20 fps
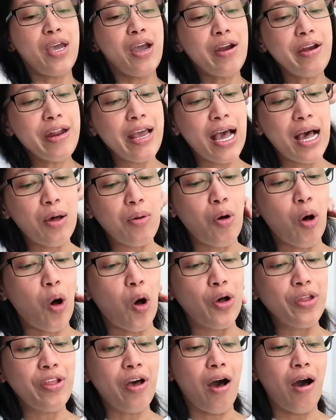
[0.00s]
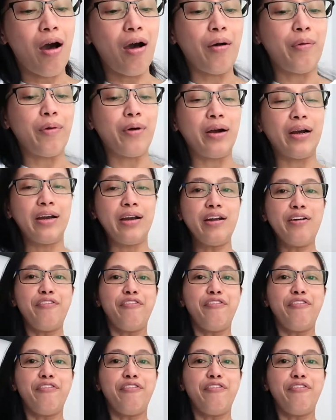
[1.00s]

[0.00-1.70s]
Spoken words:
are now on our